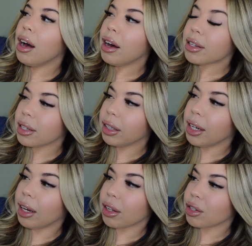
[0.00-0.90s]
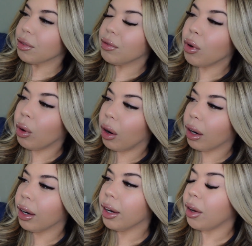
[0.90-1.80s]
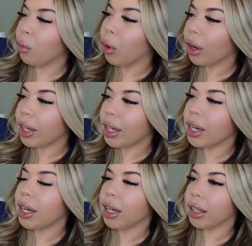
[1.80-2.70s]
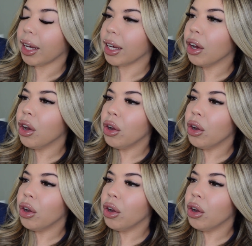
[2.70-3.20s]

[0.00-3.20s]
hustling at Sephora and working and, like,